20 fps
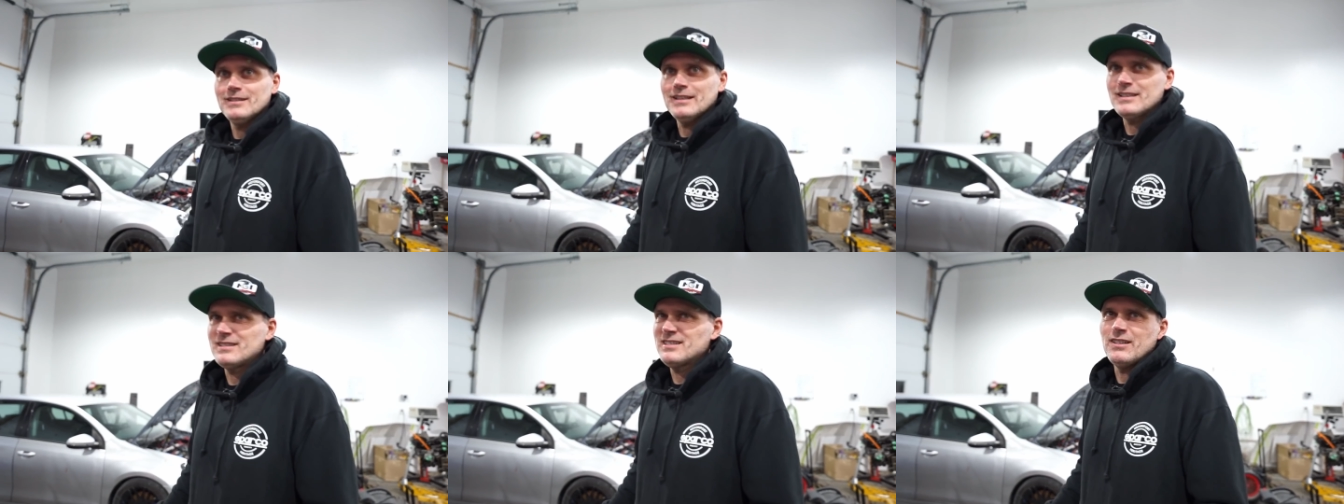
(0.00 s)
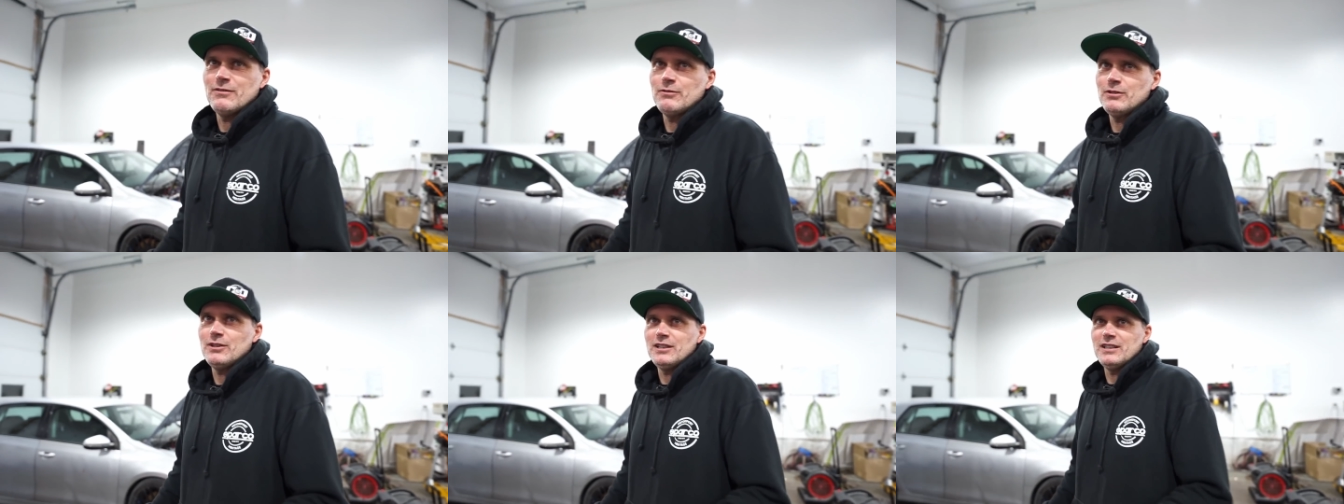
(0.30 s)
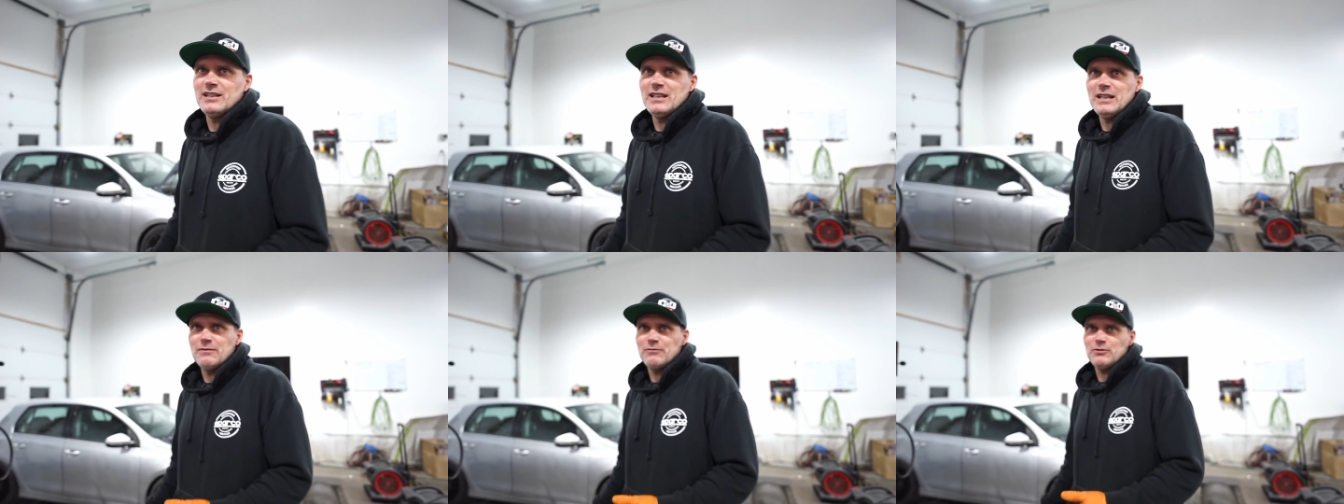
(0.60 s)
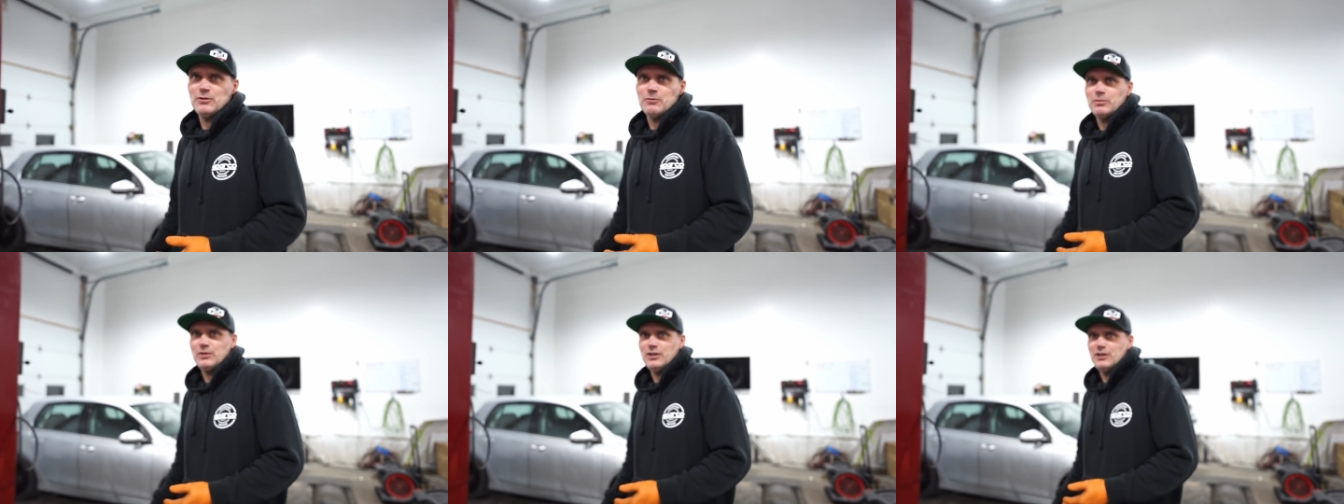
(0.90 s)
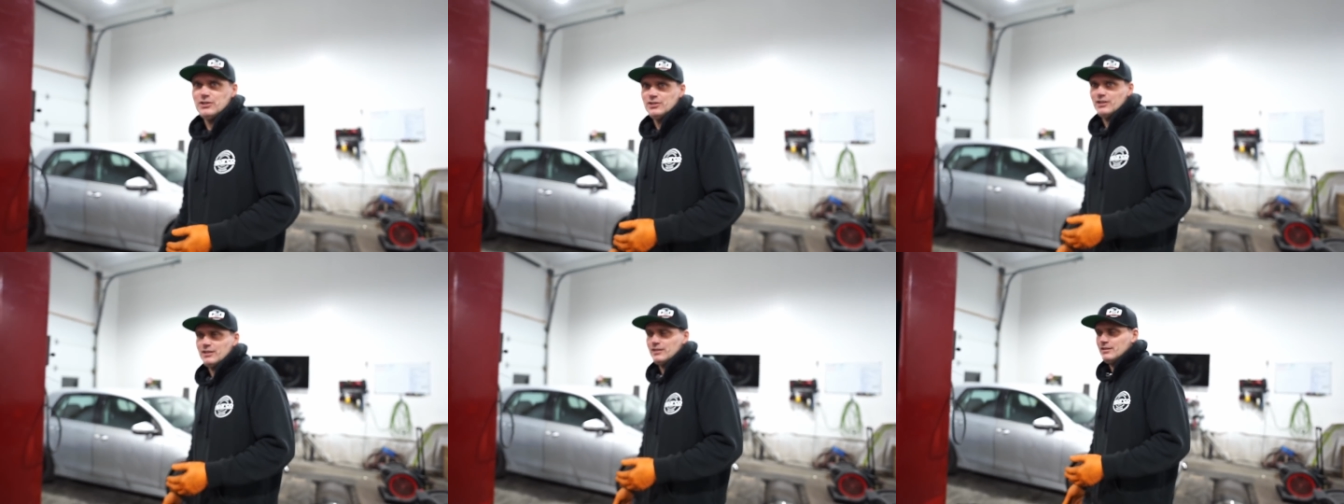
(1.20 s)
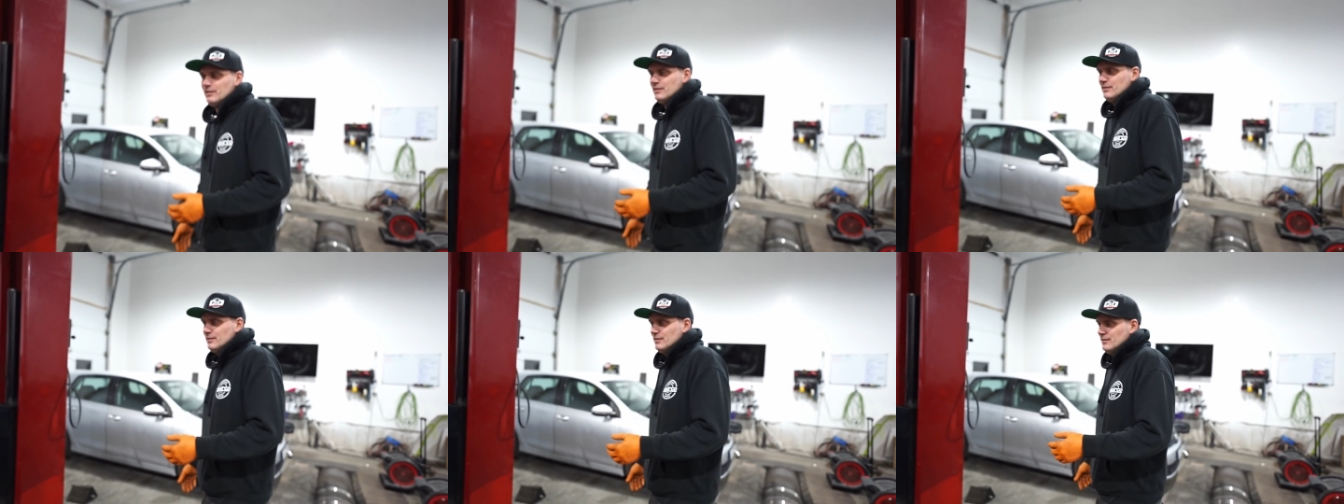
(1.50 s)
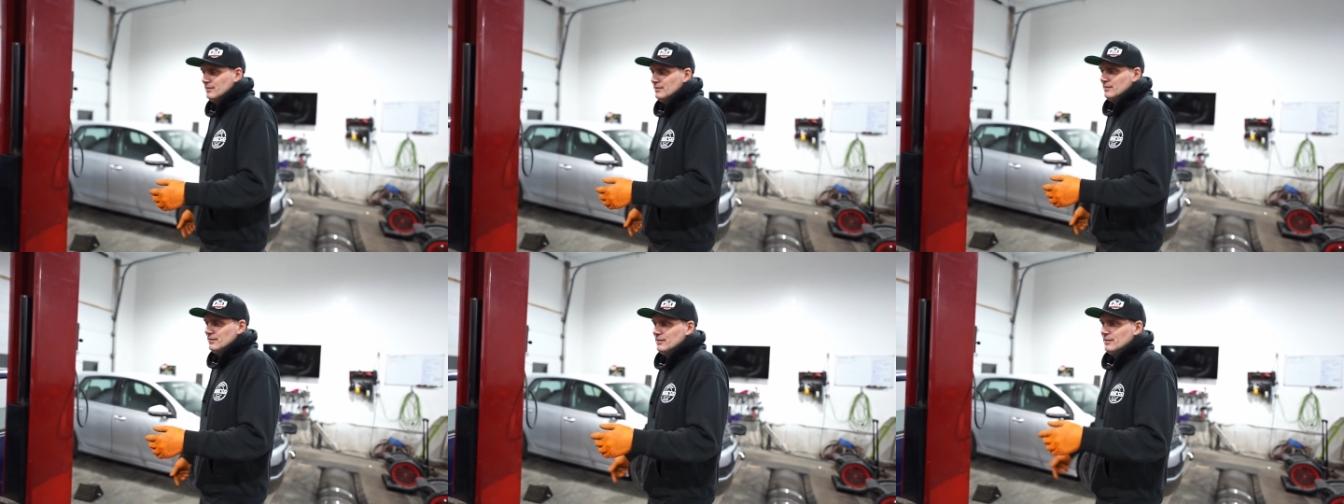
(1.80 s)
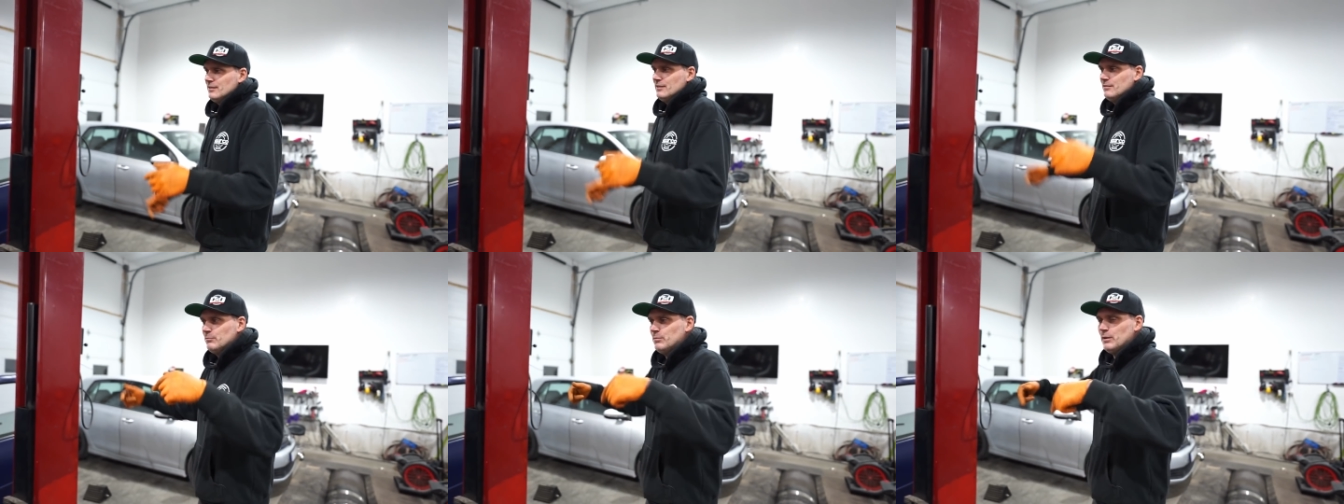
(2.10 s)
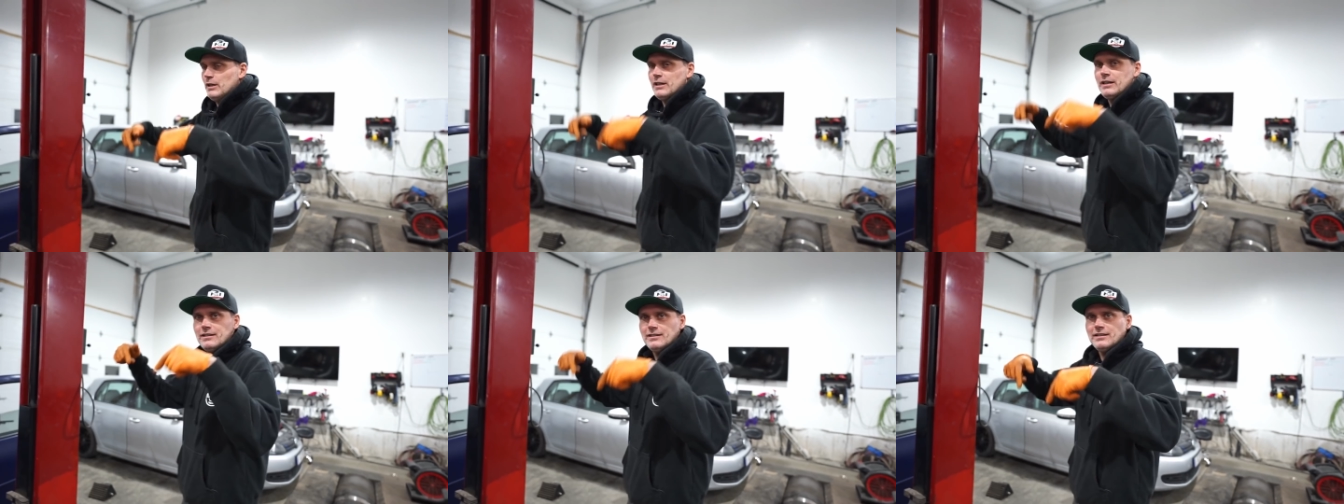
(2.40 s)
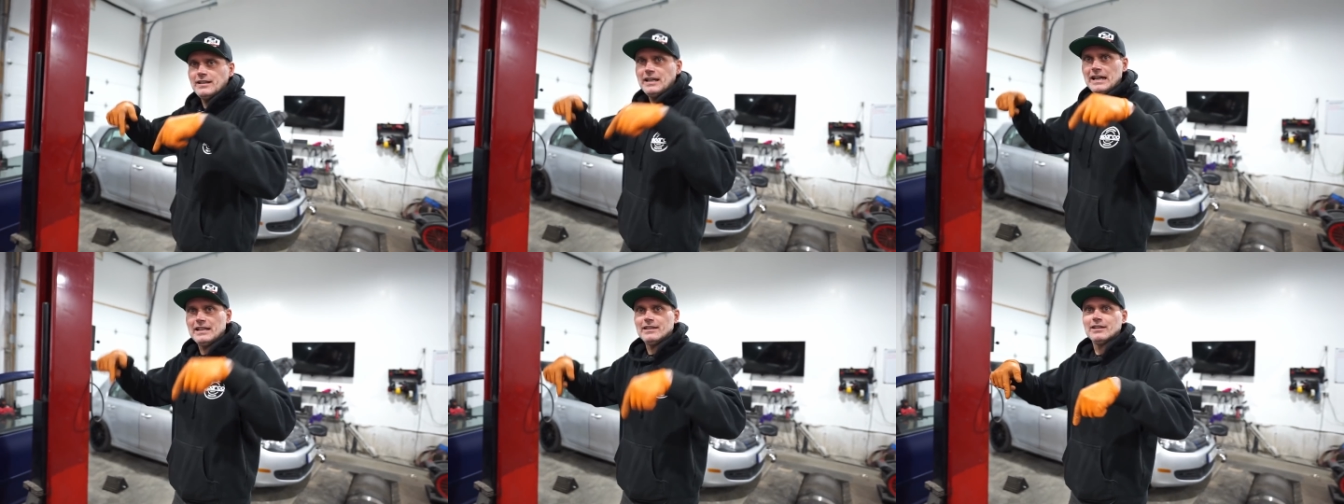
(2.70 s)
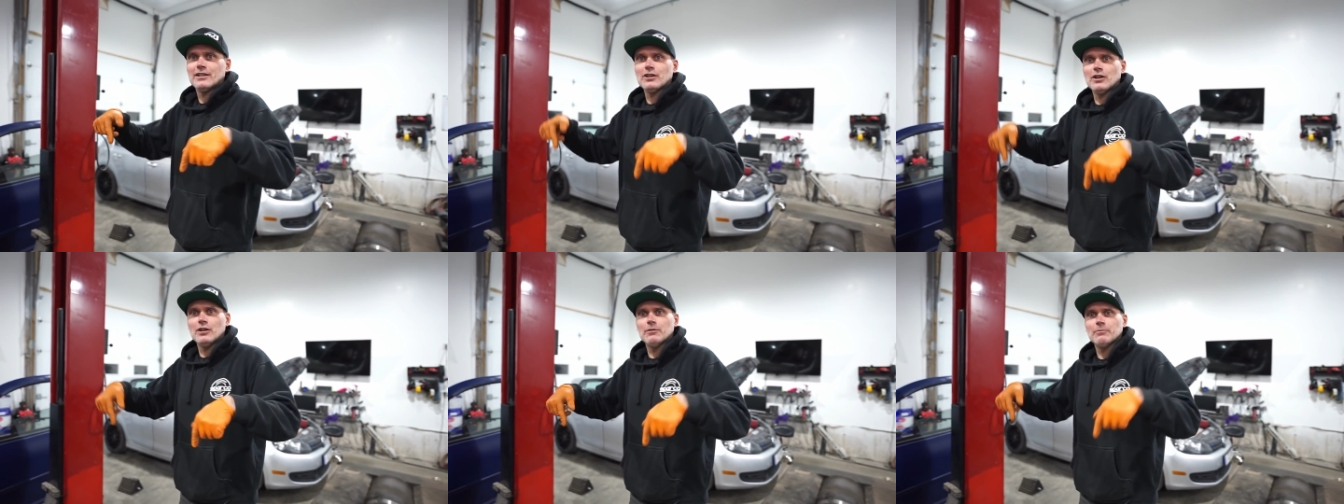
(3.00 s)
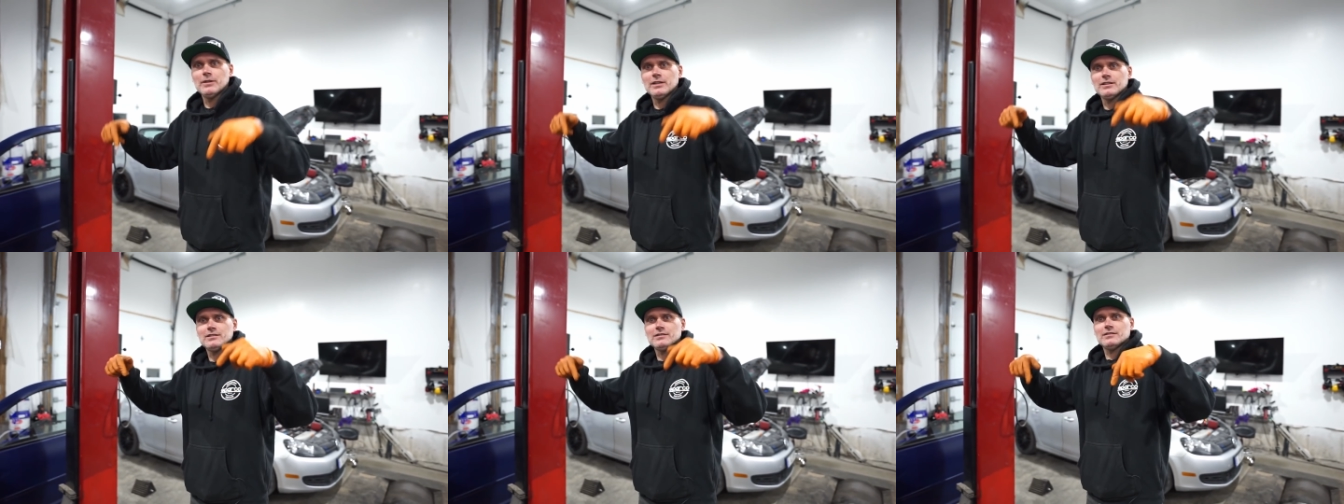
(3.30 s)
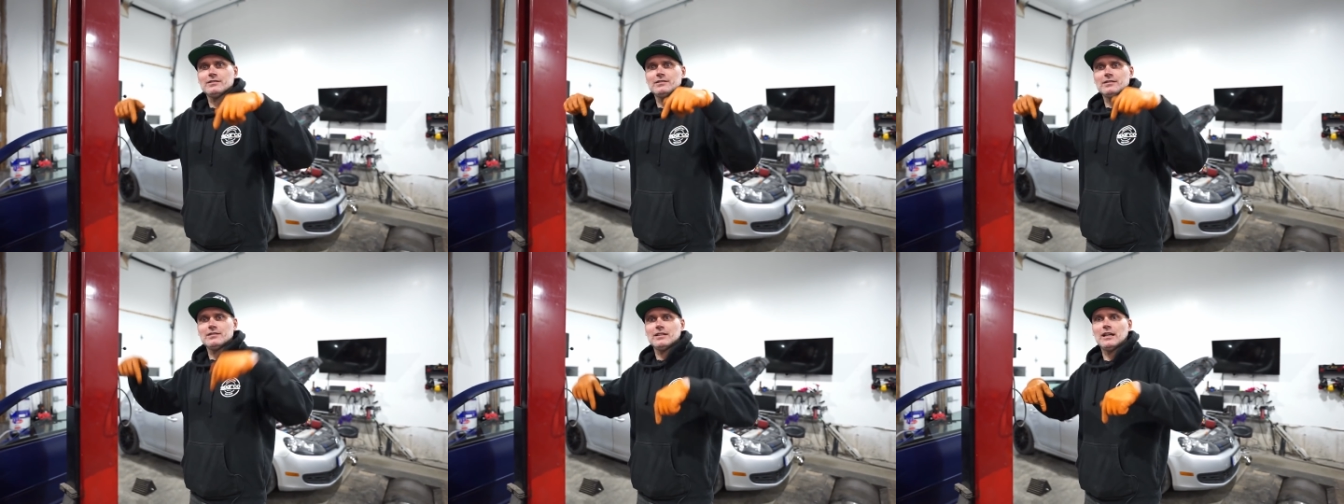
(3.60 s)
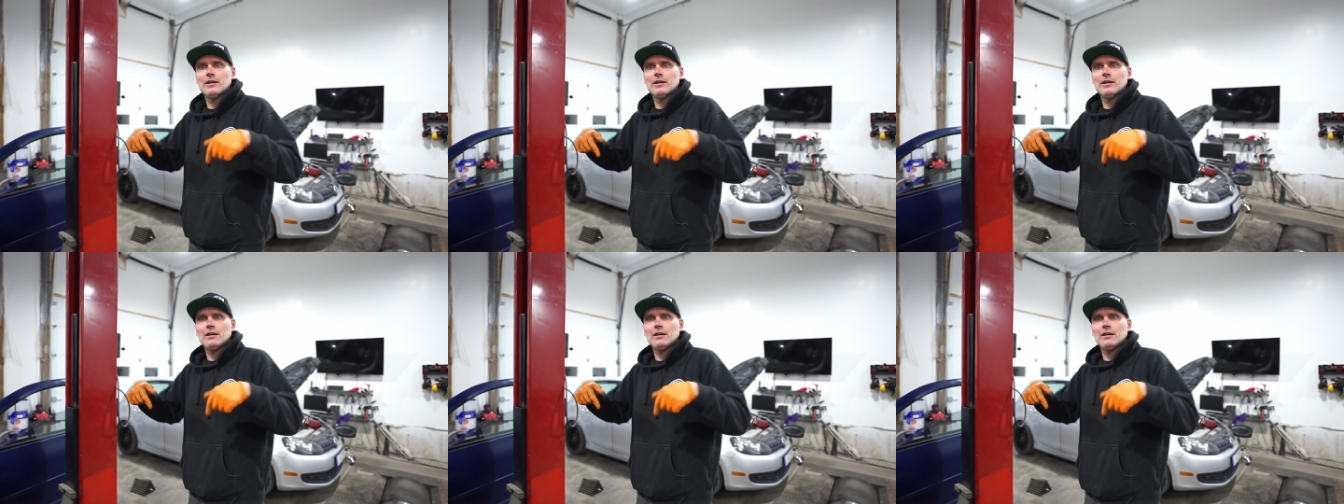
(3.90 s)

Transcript: That's not really a name for a project. But add the comments